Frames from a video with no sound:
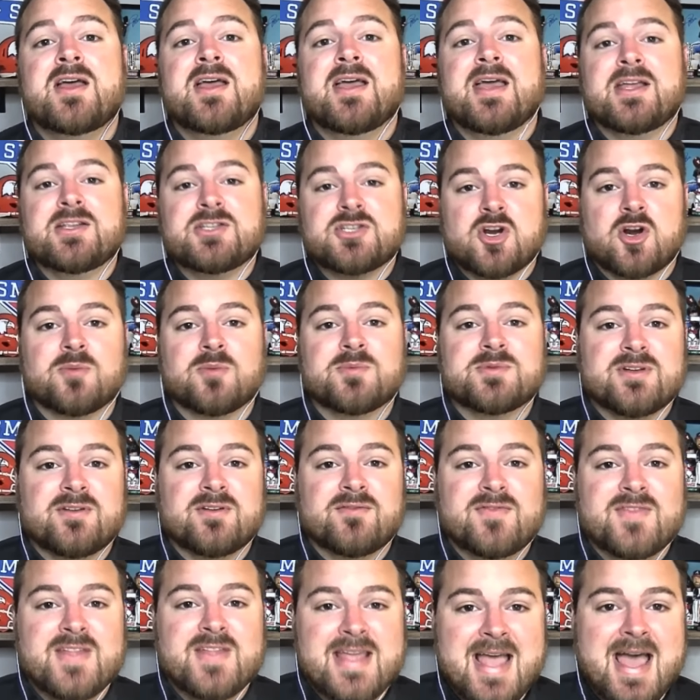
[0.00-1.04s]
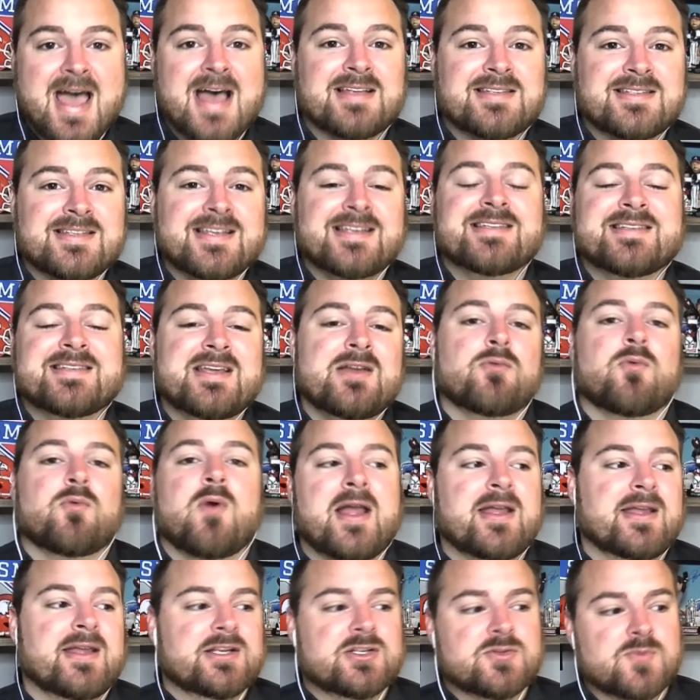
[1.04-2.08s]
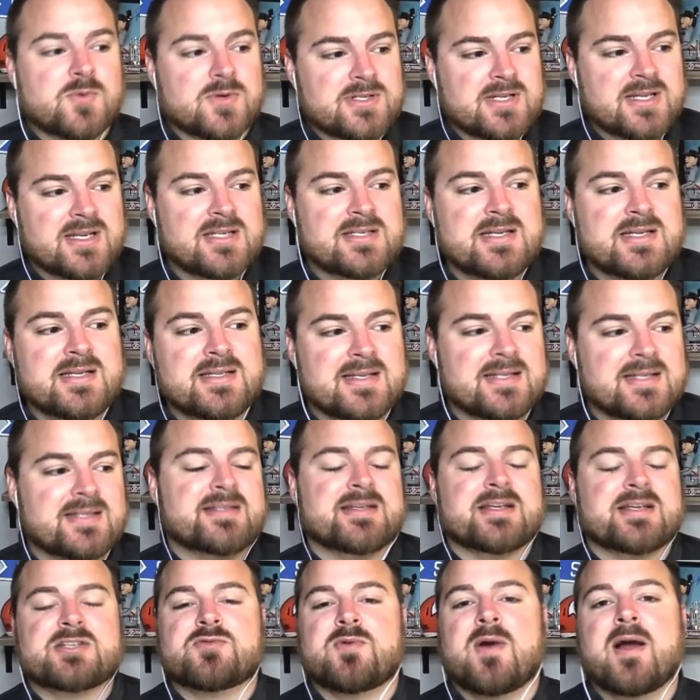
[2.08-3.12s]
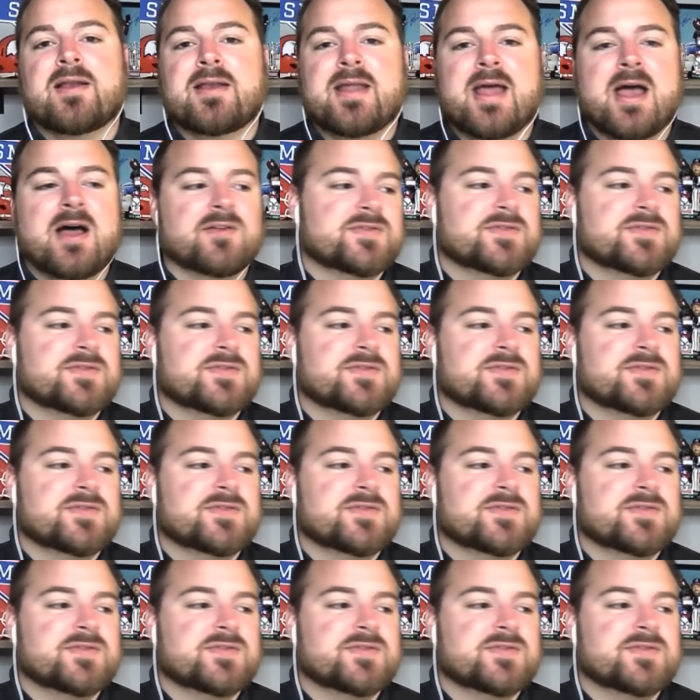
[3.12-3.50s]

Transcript: in terms of the SEC rankings, where Tennessee's at six right now.